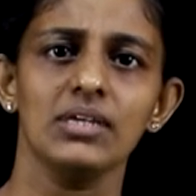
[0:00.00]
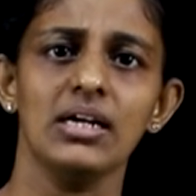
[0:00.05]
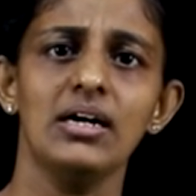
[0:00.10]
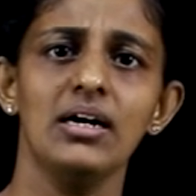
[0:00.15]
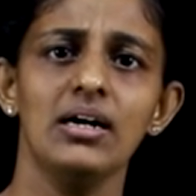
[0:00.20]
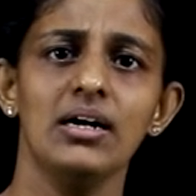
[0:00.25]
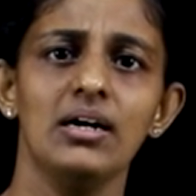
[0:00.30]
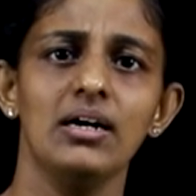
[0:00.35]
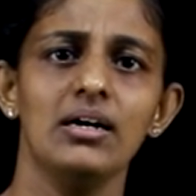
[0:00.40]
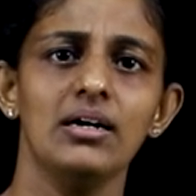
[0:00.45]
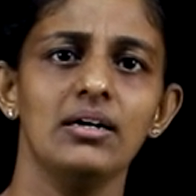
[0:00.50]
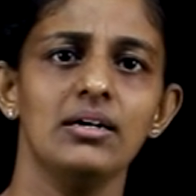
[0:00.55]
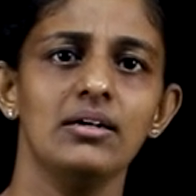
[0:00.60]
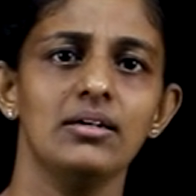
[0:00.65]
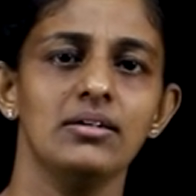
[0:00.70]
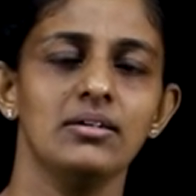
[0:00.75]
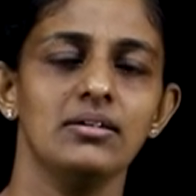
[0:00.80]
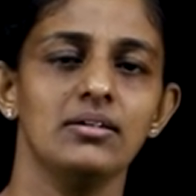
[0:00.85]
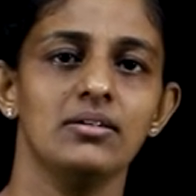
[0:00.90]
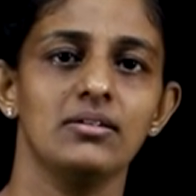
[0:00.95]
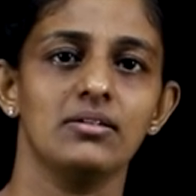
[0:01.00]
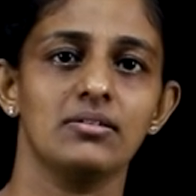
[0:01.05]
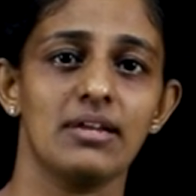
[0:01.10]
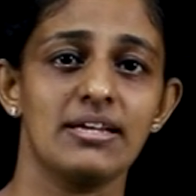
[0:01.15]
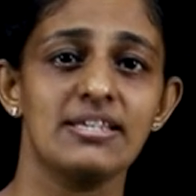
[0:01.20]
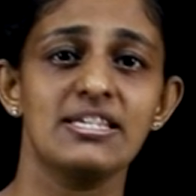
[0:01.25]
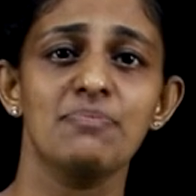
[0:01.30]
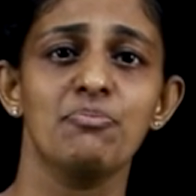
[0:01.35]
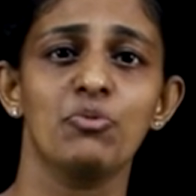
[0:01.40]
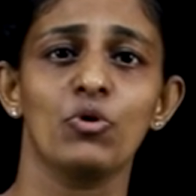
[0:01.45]
uh,
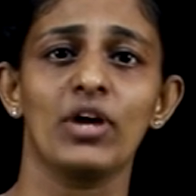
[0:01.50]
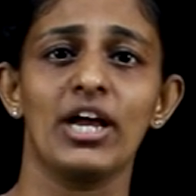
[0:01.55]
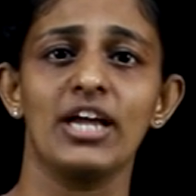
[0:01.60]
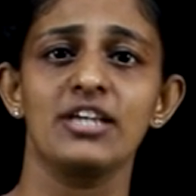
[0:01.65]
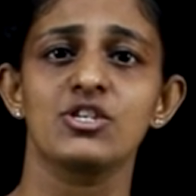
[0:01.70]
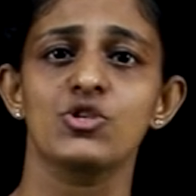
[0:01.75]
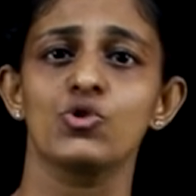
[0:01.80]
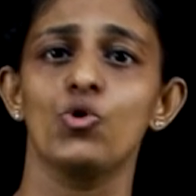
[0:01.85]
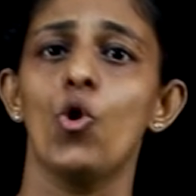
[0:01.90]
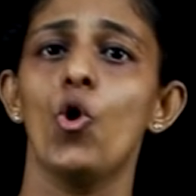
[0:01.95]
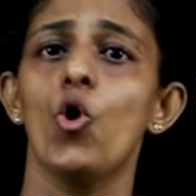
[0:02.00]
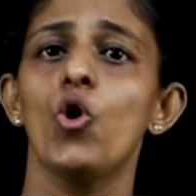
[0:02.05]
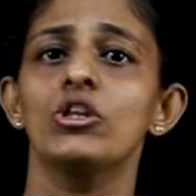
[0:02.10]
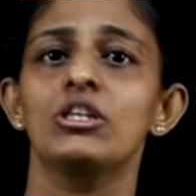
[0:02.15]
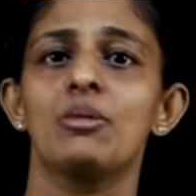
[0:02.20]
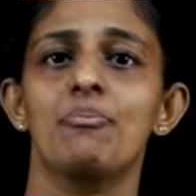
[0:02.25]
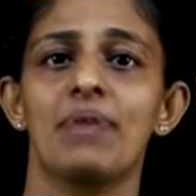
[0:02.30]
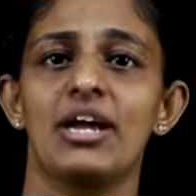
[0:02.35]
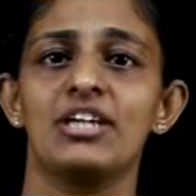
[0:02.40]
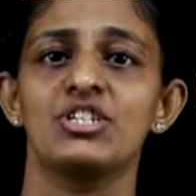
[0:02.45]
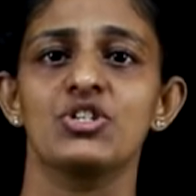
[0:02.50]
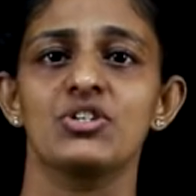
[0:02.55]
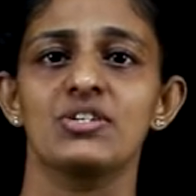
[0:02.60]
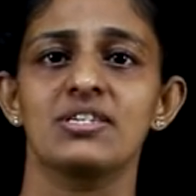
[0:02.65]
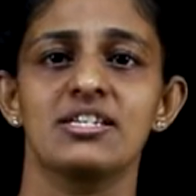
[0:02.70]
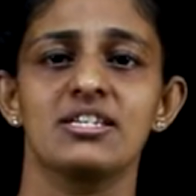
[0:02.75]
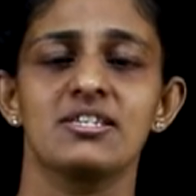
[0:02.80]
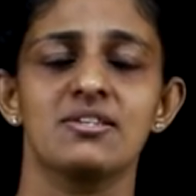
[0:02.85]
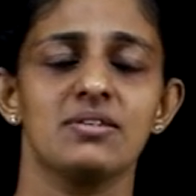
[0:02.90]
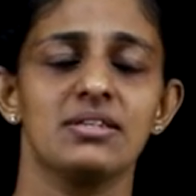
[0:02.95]
reciprocates to all the
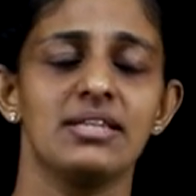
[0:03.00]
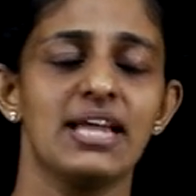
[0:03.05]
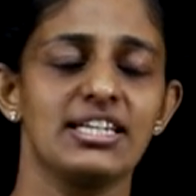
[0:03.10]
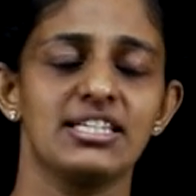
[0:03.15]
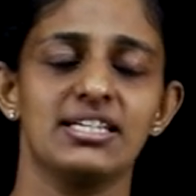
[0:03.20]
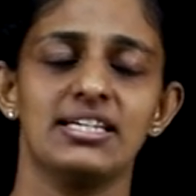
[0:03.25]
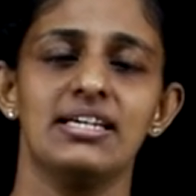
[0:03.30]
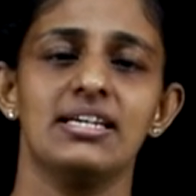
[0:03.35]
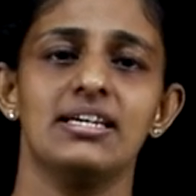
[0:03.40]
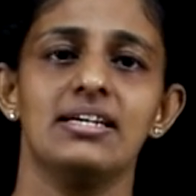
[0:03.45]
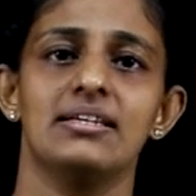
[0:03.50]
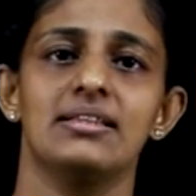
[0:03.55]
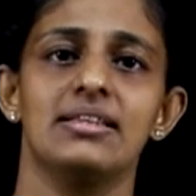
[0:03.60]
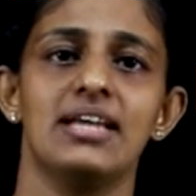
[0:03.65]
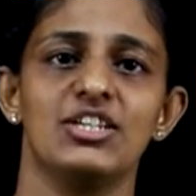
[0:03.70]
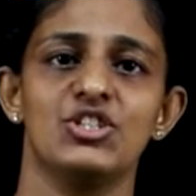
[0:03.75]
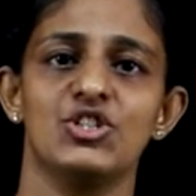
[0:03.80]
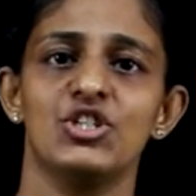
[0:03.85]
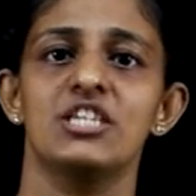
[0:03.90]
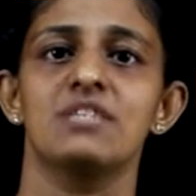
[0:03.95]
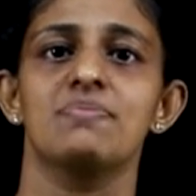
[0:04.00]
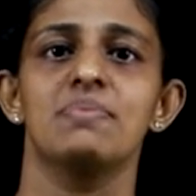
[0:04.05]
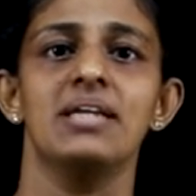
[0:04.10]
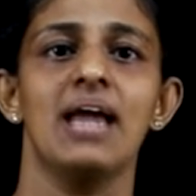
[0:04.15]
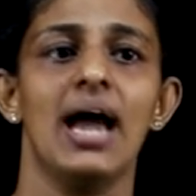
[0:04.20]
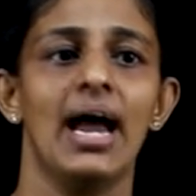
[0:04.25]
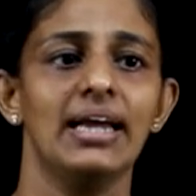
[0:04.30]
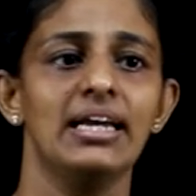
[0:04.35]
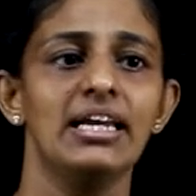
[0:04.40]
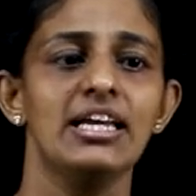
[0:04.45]
pressures that he that she's been
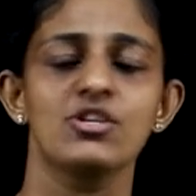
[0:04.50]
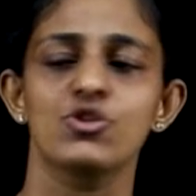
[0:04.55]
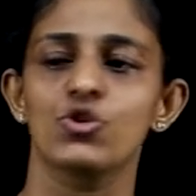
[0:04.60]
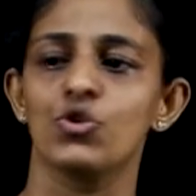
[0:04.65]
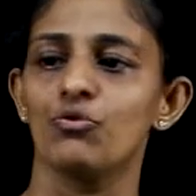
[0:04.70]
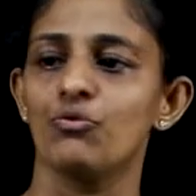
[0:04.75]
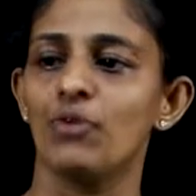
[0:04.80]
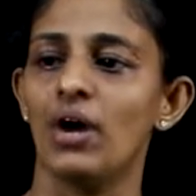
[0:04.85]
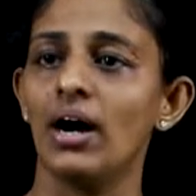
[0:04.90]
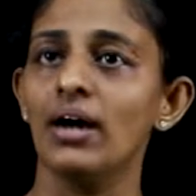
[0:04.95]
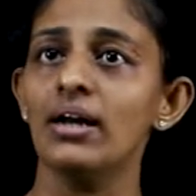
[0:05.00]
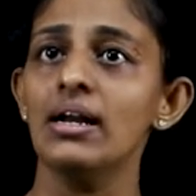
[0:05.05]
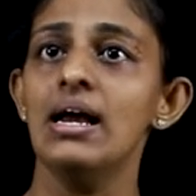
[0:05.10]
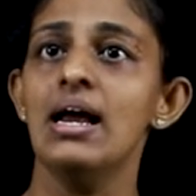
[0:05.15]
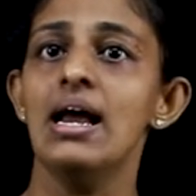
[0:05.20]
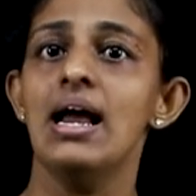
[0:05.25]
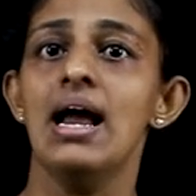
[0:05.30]
handling so far,